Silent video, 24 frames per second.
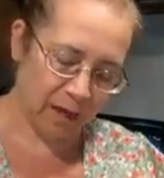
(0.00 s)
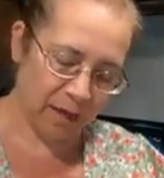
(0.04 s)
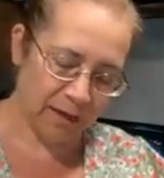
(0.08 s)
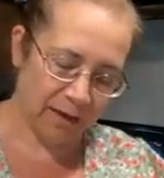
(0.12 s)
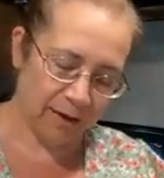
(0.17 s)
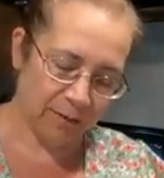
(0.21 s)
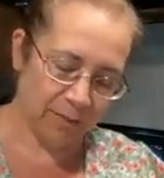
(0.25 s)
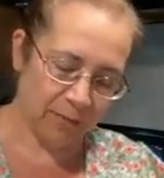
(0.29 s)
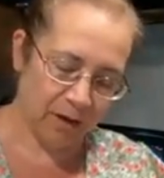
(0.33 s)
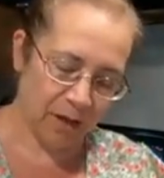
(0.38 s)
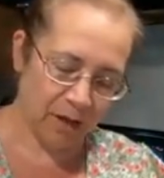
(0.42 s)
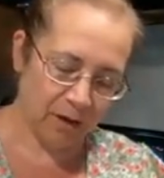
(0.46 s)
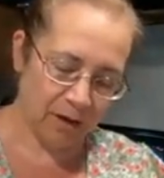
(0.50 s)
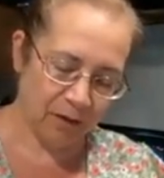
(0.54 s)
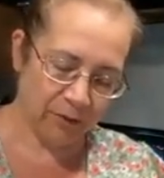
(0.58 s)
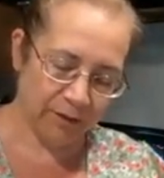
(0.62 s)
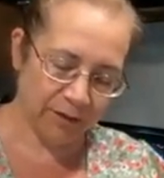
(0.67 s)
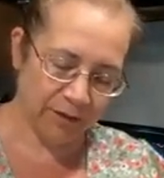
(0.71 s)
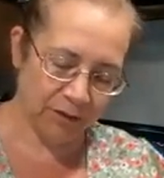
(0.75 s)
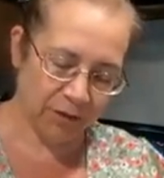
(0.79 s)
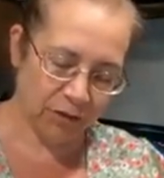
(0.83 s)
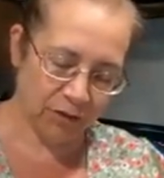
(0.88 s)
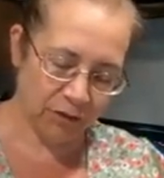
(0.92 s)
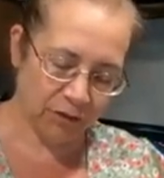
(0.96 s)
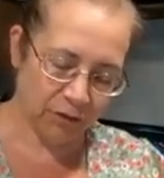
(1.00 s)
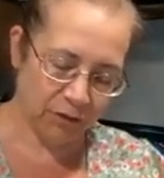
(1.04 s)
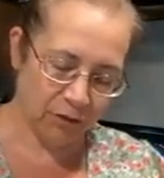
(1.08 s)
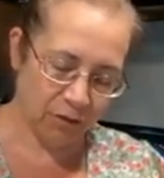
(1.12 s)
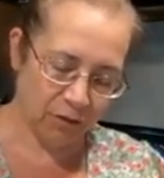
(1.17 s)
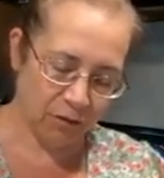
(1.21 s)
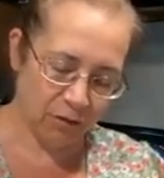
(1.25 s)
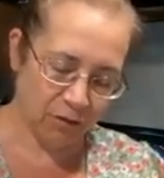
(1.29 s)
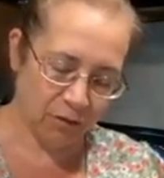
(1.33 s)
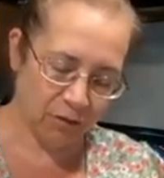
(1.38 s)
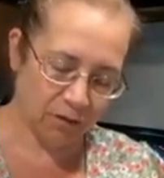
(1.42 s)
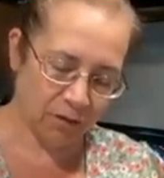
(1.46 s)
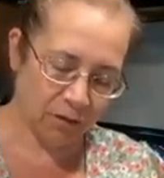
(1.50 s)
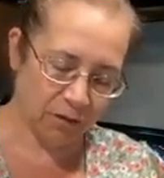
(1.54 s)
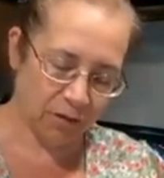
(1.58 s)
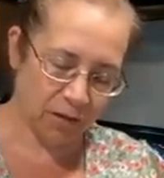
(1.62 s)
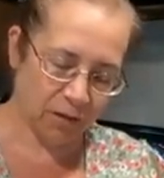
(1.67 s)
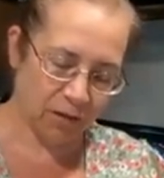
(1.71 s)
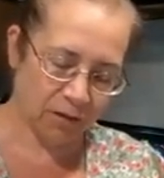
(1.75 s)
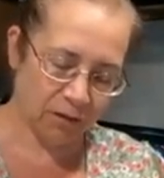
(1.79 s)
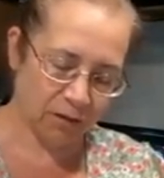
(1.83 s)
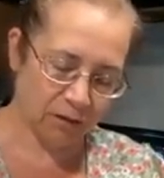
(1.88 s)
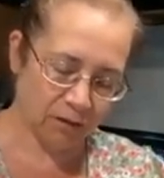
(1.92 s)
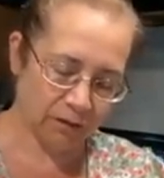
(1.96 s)
I am not going to do a whole
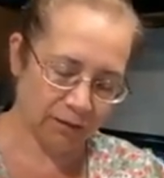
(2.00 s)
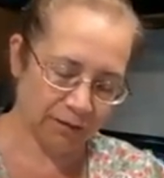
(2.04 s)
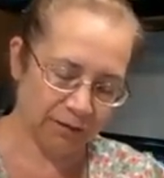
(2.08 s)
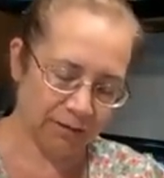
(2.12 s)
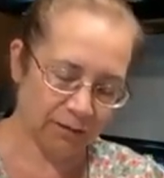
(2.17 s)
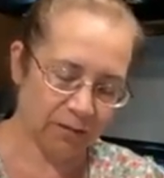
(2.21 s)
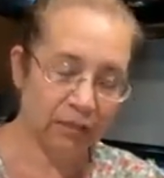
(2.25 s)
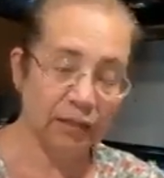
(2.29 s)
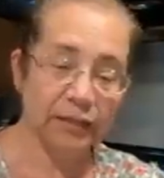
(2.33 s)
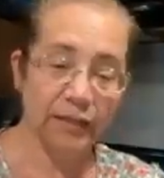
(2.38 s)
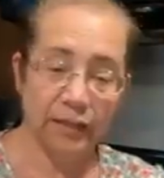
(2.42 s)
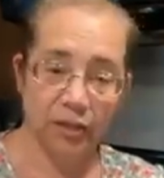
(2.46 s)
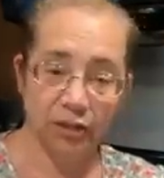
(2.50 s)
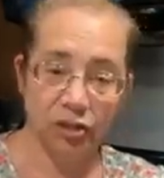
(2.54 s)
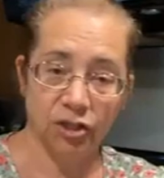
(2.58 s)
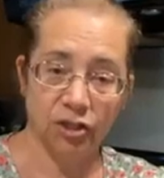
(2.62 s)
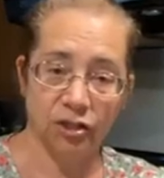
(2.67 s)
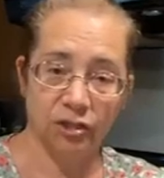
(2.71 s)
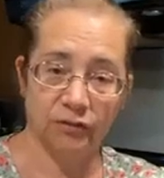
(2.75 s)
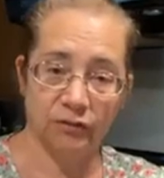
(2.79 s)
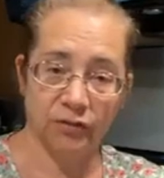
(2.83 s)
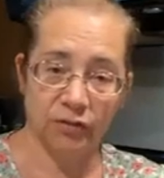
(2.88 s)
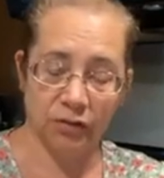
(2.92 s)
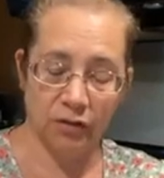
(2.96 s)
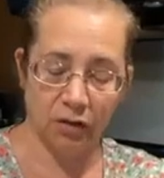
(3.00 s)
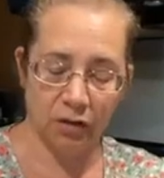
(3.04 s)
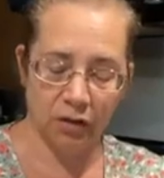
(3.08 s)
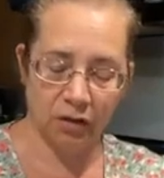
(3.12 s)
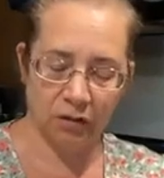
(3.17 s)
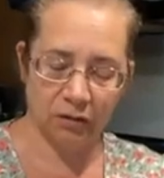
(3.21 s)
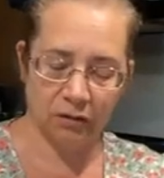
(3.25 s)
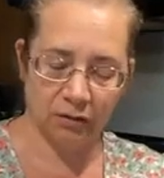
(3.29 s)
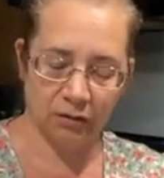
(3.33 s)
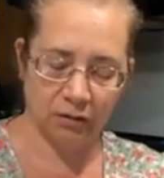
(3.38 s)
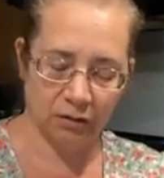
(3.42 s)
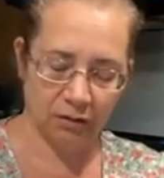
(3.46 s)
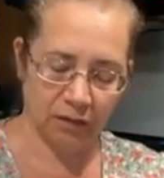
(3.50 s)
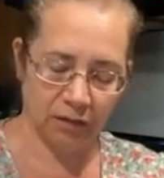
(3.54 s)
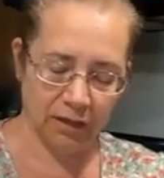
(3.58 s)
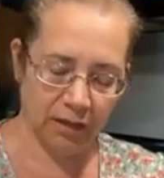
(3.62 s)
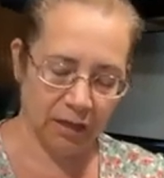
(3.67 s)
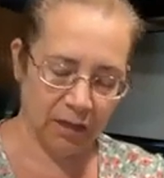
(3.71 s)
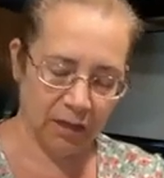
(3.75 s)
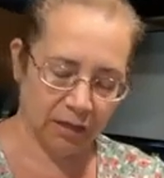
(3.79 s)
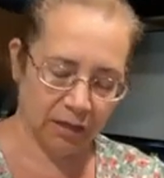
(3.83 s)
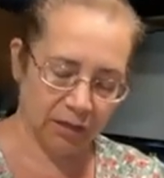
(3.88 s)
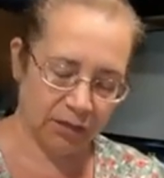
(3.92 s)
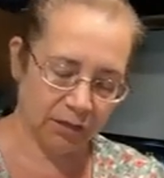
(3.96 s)
dish of salt.
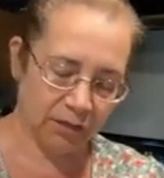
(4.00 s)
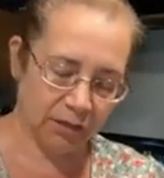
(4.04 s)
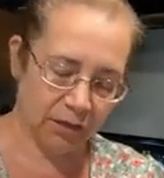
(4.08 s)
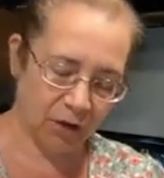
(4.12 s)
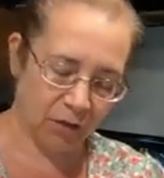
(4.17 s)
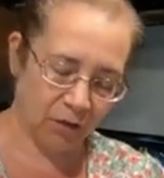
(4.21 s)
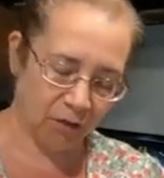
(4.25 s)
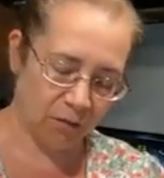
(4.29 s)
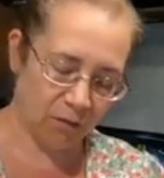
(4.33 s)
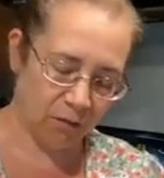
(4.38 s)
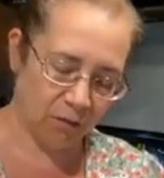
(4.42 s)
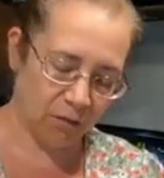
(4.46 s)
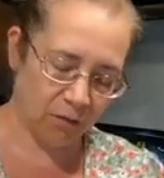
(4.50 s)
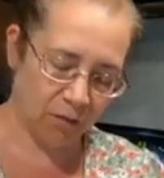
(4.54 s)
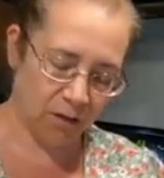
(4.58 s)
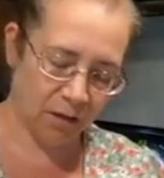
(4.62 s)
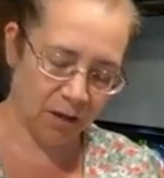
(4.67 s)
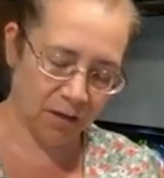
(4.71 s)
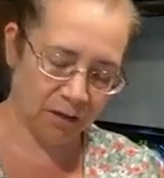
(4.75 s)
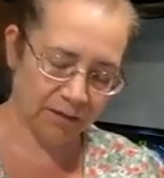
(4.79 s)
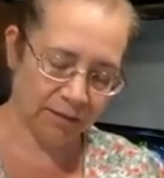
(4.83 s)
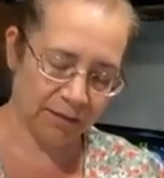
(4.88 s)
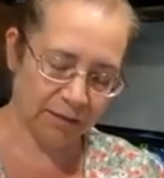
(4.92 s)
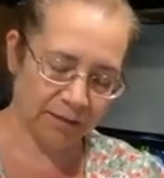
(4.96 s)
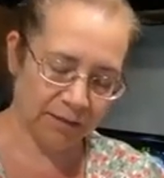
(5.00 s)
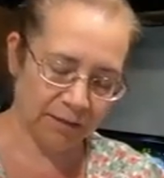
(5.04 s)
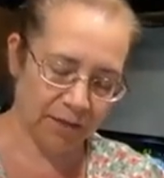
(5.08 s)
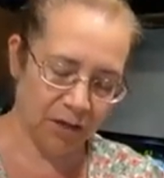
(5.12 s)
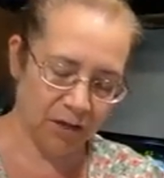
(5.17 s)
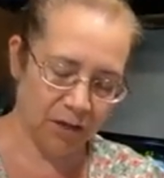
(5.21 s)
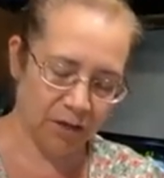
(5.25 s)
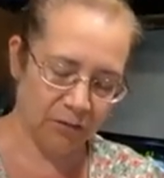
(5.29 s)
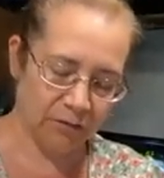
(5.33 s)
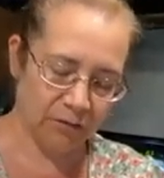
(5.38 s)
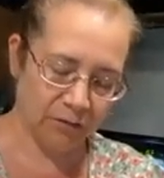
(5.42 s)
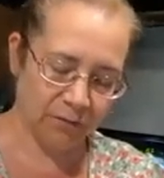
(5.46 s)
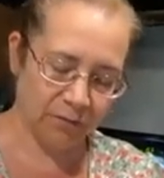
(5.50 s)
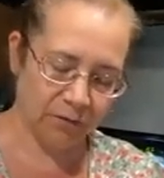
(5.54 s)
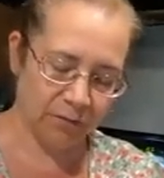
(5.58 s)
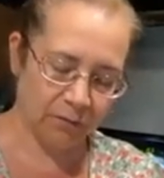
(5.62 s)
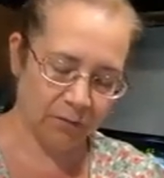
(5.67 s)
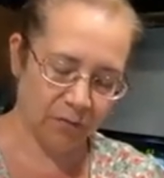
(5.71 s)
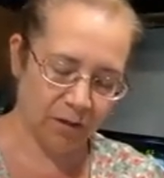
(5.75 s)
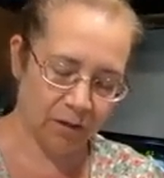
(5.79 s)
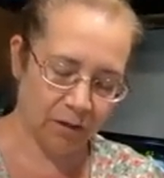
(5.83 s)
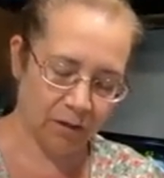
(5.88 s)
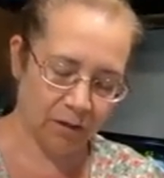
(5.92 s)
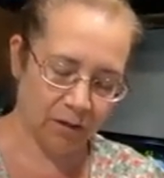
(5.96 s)
So since I
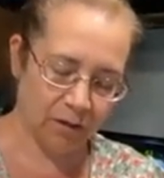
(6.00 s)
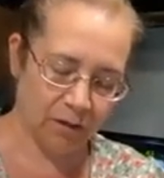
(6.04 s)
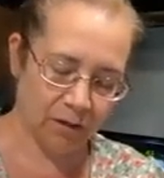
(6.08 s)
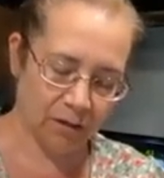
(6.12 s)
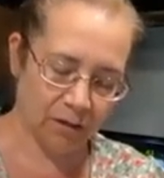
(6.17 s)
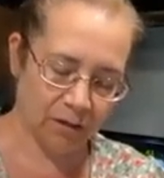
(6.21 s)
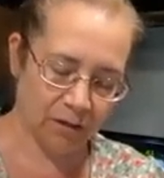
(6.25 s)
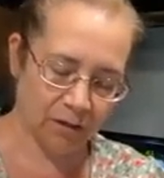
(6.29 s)
use my